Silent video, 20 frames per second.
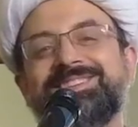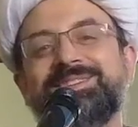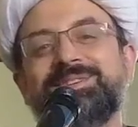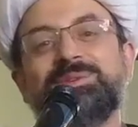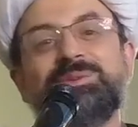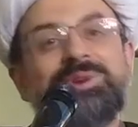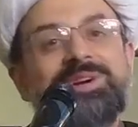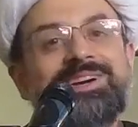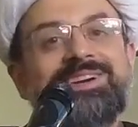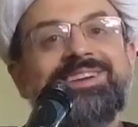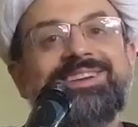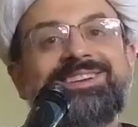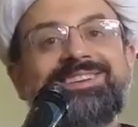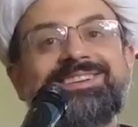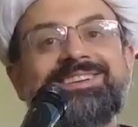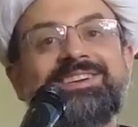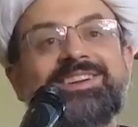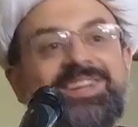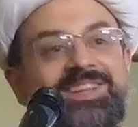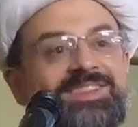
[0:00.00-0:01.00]
Why?
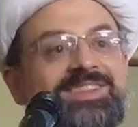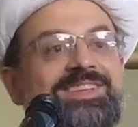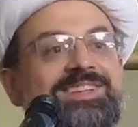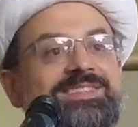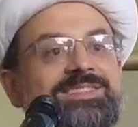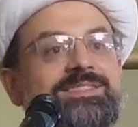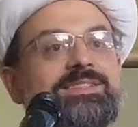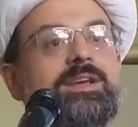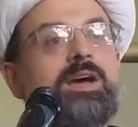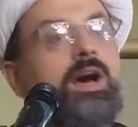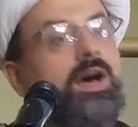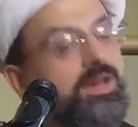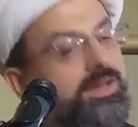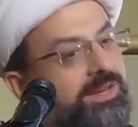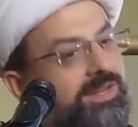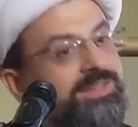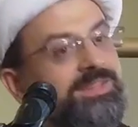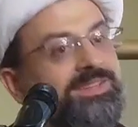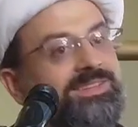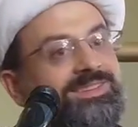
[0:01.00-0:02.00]
Read this. I
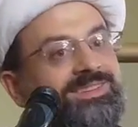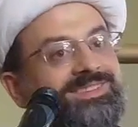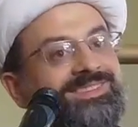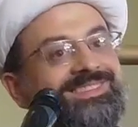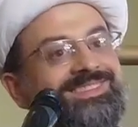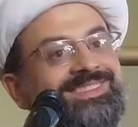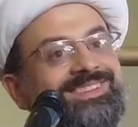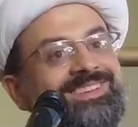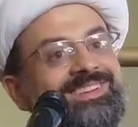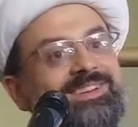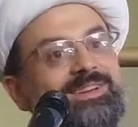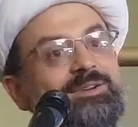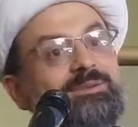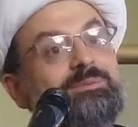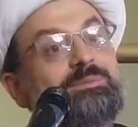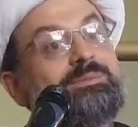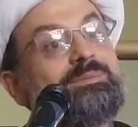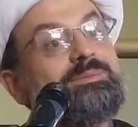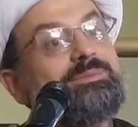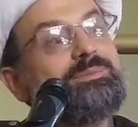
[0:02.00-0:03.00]
read it.
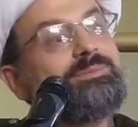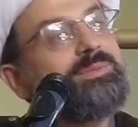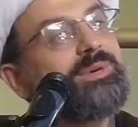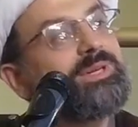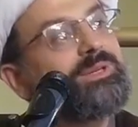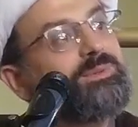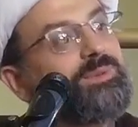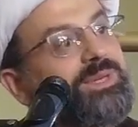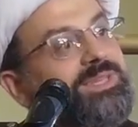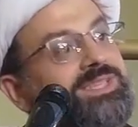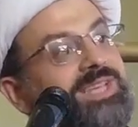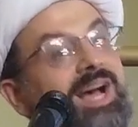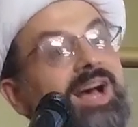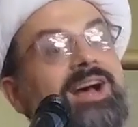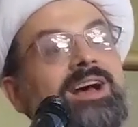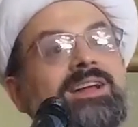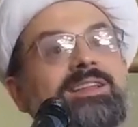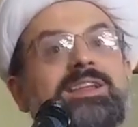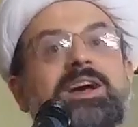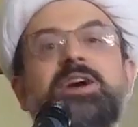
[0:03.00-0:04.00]
But what's
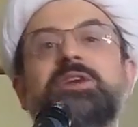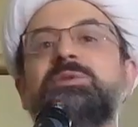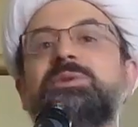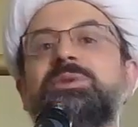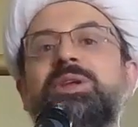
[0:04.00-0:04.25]
ahad? I do